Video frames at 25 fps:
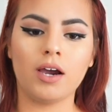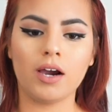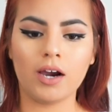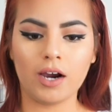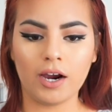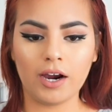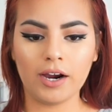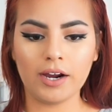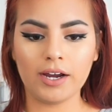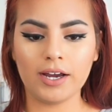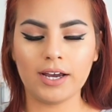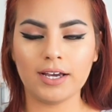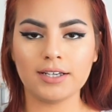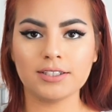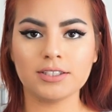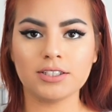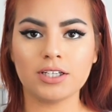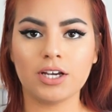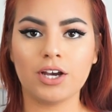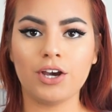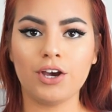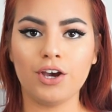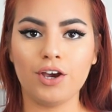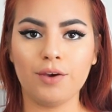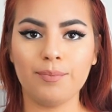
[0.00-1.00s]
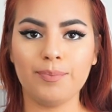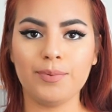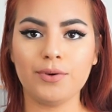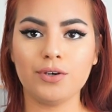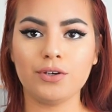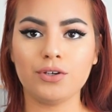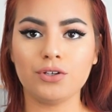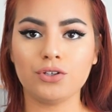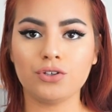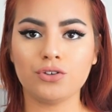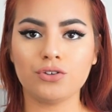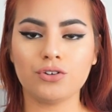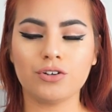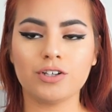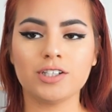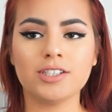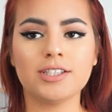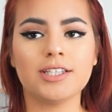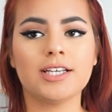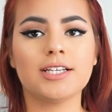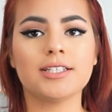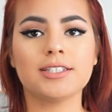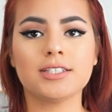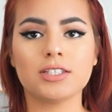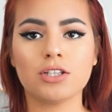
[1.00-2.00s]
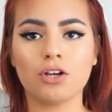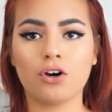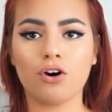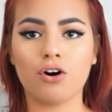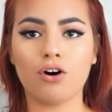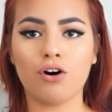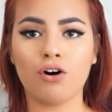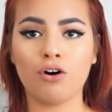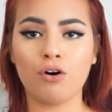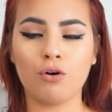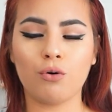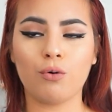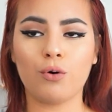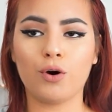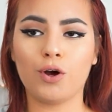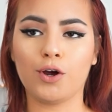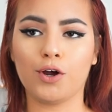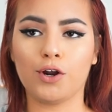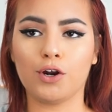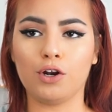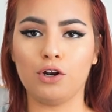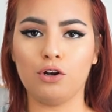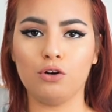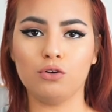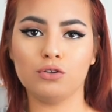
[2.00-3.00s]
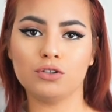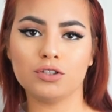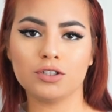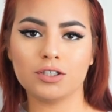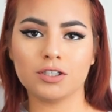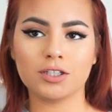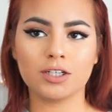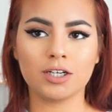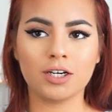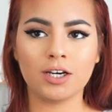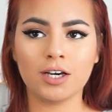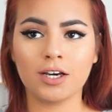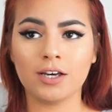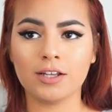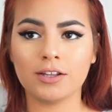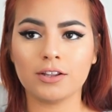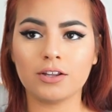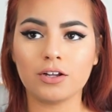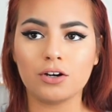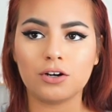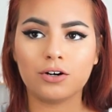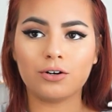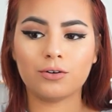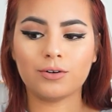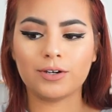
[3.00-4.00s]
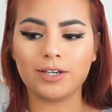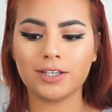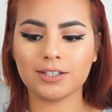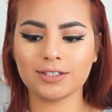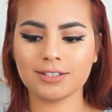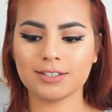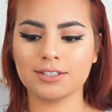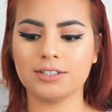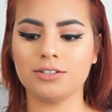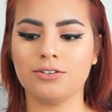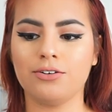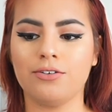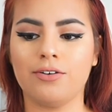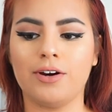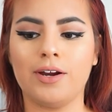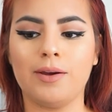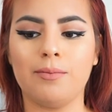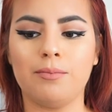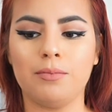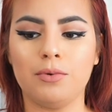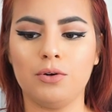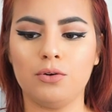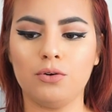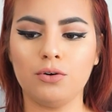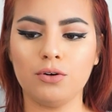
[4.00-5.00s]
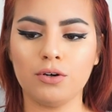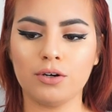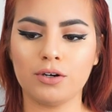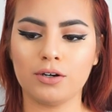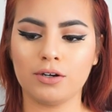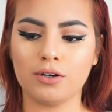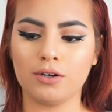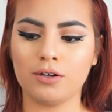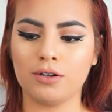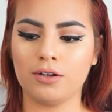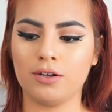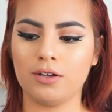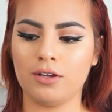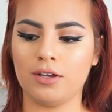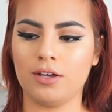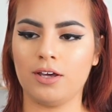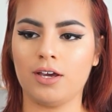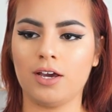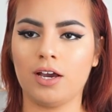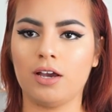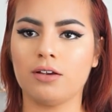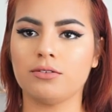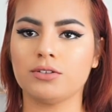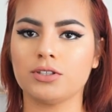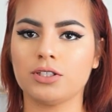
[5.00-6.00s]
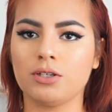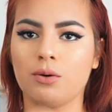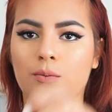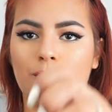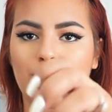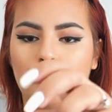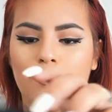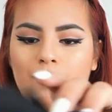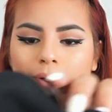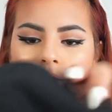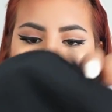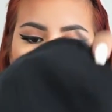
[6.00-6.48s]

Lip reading: Alright guys, so I hope you enjoyed. That's the whole look, the whole Instagram look. I'm just gonna put my